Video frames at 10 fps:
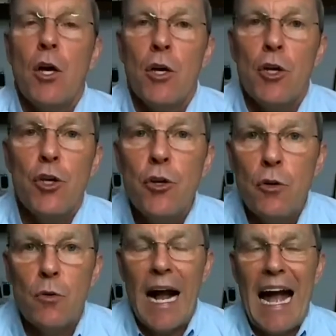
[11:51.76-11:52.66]

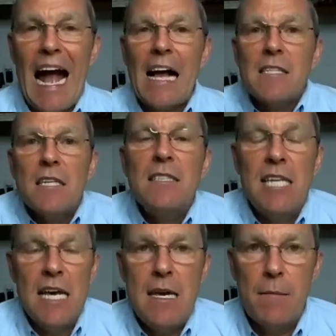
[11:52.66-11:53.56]
You, as a
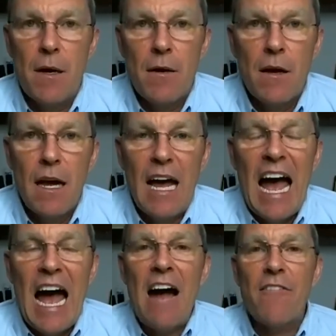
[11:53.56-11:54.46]
team,
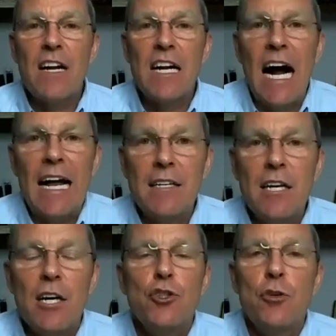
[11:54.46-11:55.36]
have got
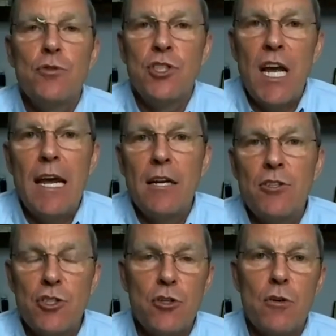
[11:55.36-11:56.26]
to
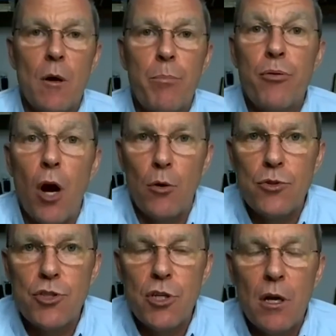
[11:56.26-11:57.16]
change your
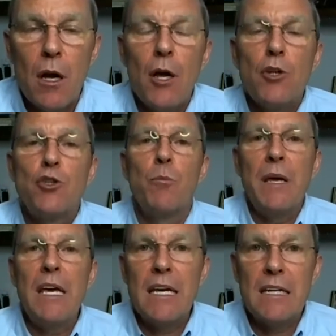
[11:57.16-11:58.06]
approach to
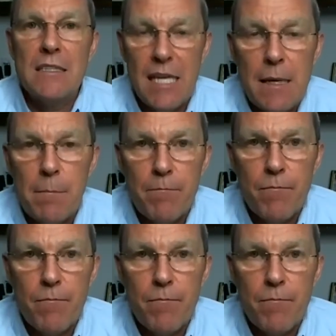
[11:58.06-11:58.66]
being a team.